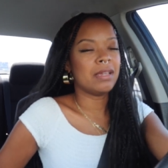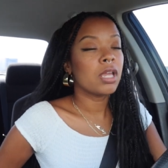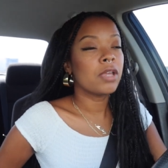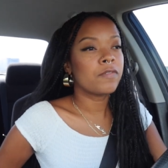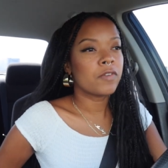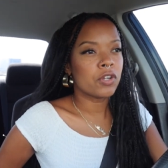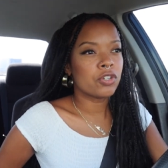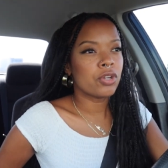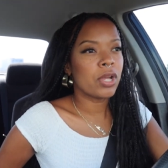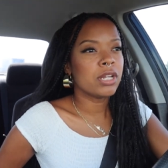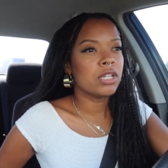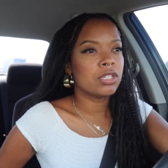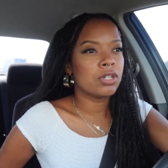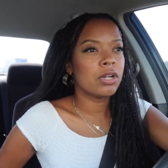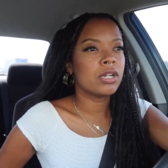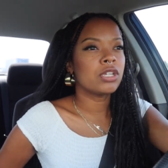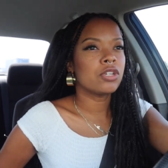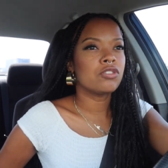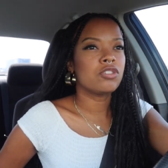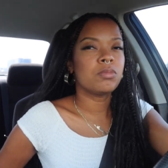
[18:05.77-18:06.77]
if you're trying to
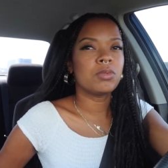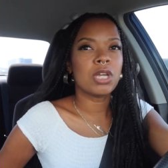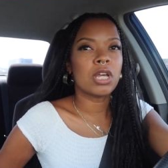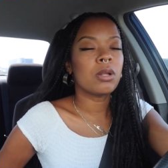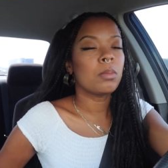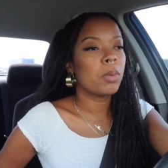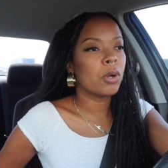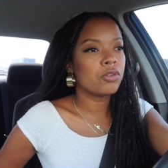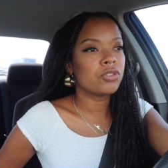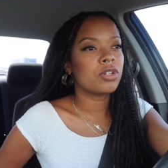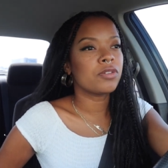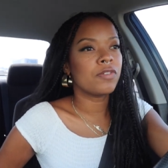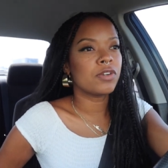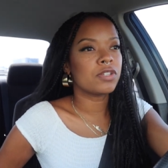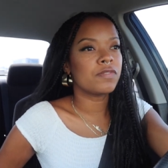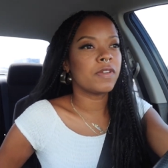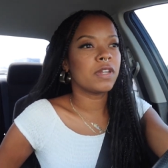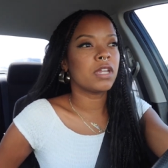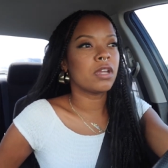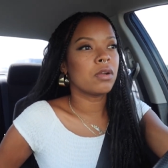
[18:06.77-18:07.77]
start a youtube channel post your
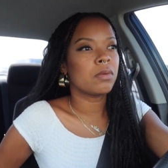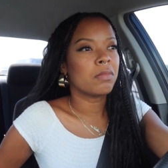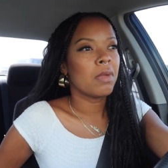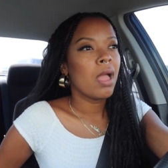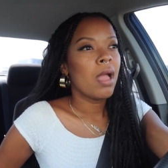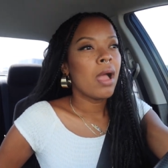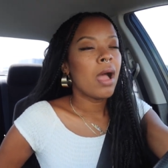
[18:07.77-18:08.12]
first video